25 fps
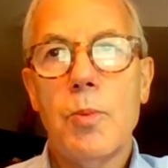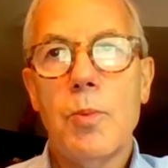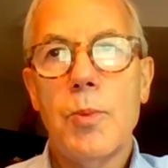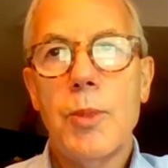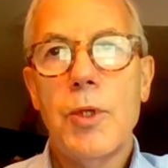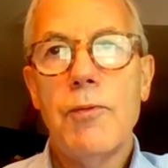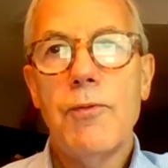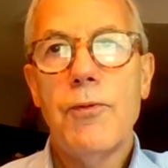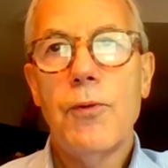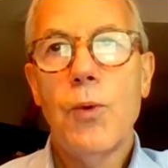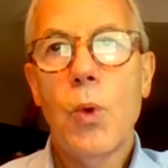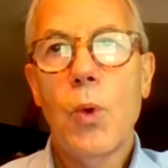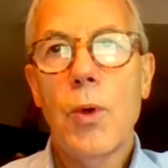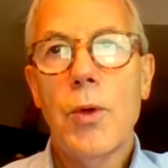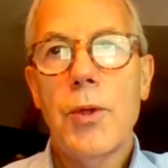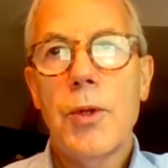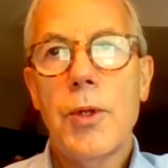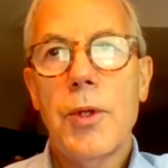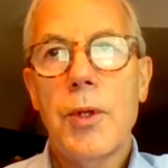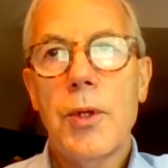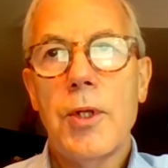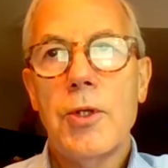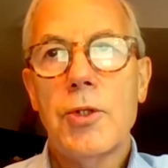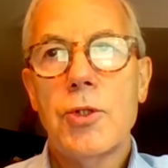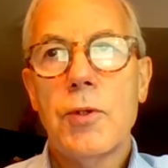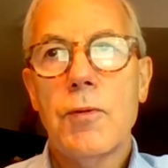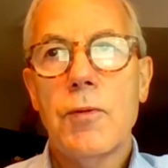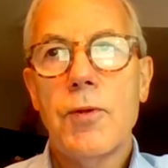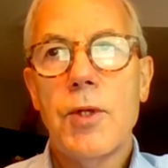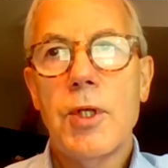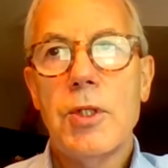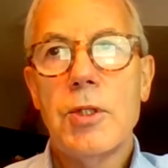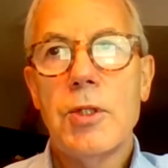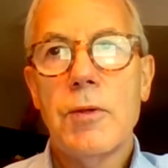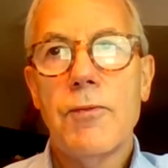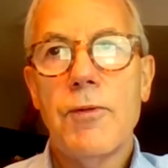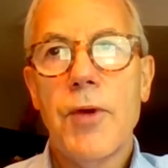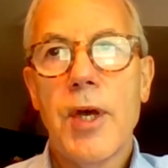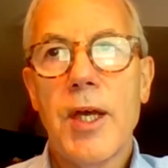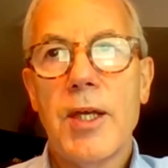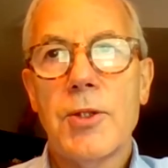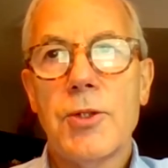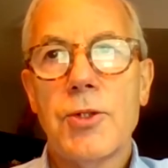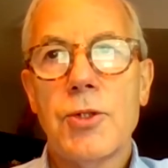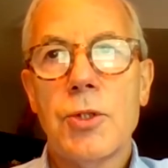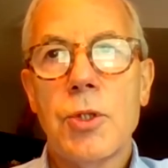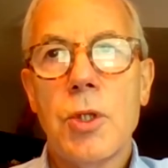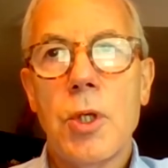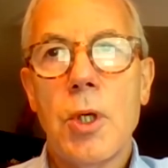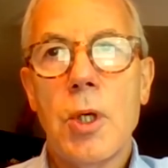before each of these
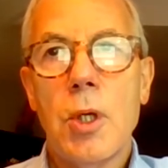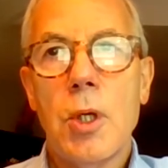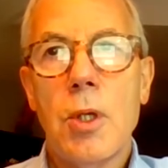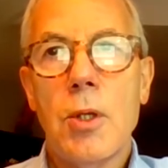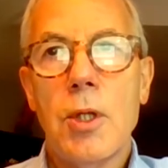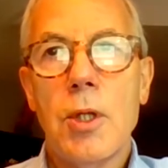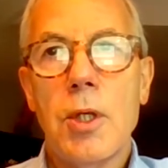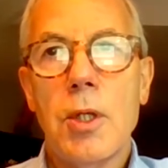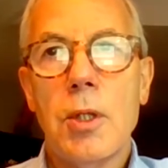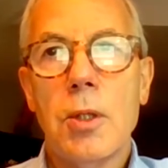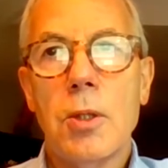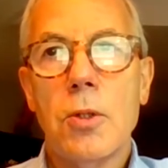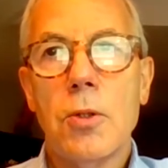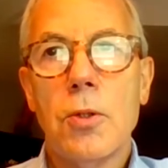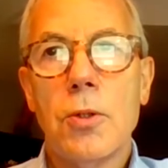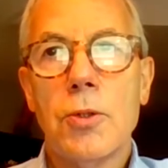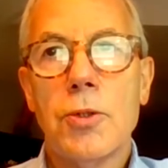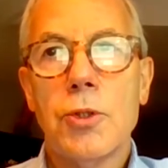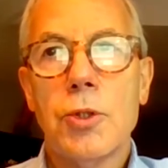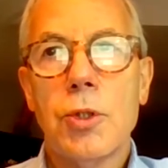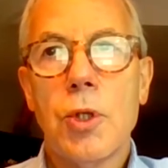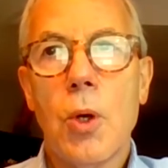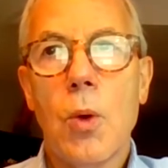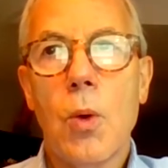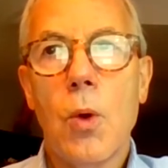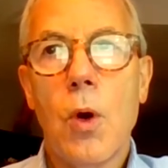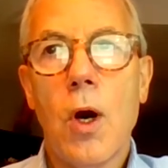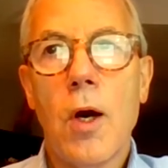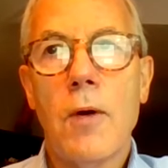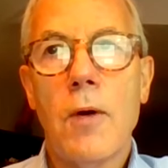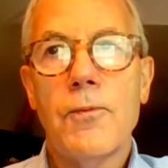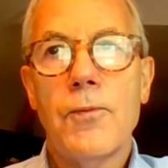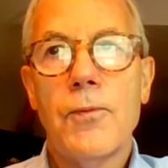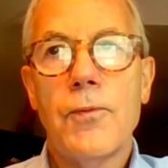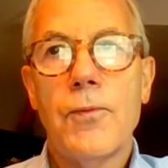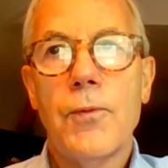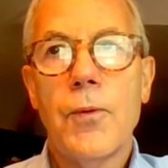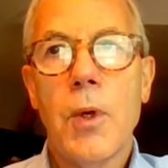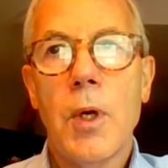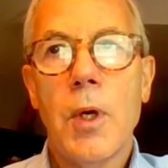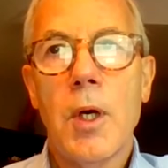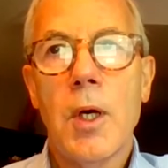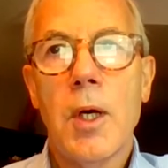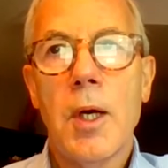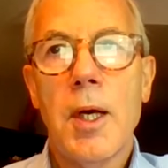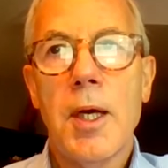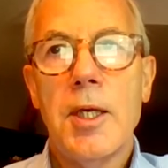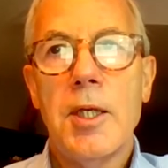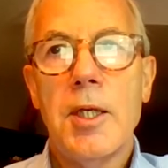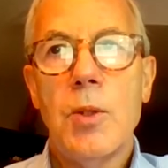events the alerts go off,
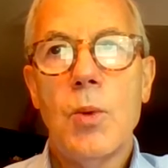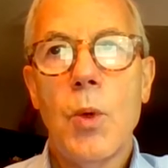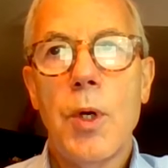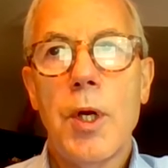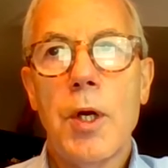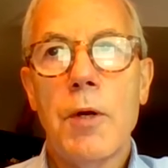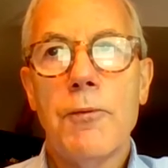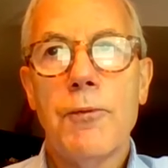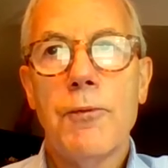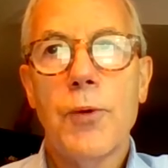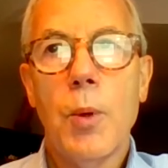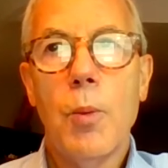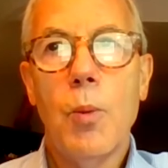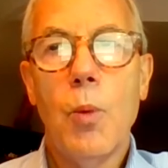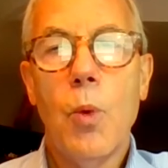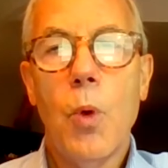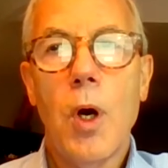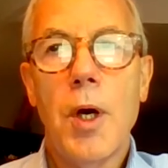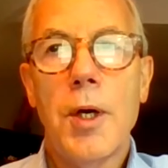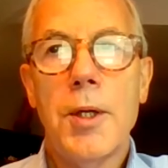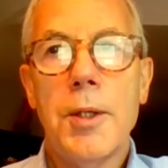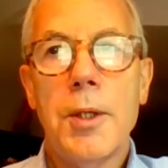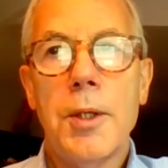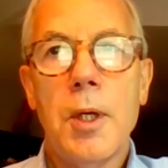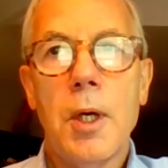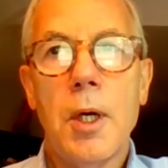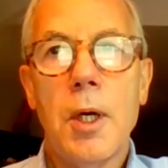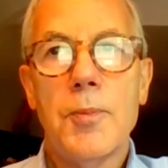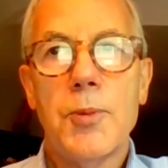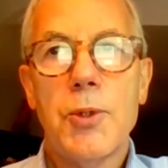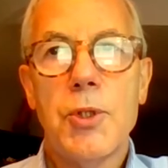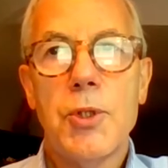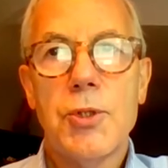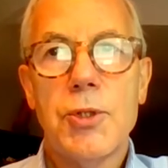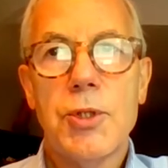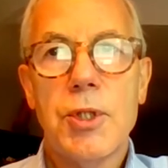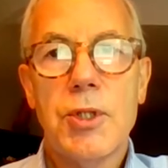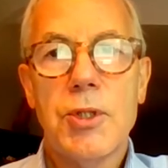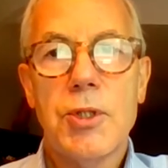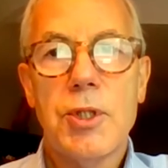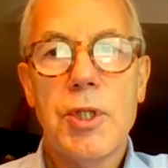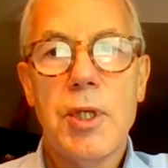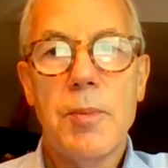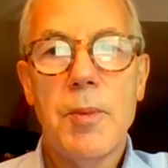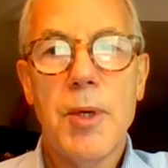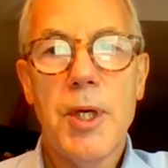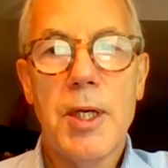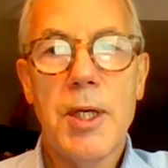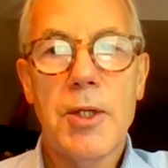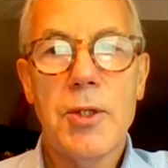anywhere from 1 up to 60
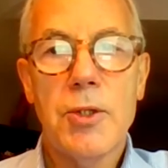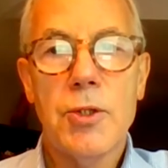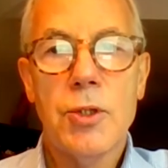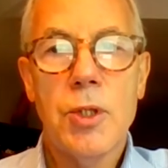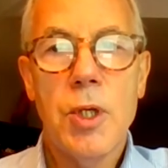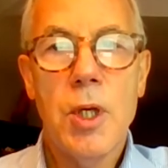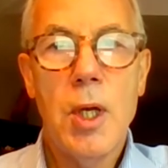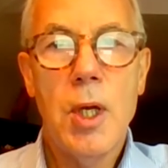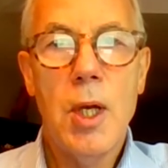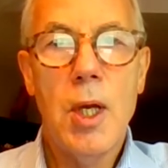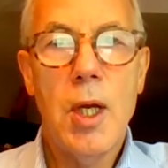minutes.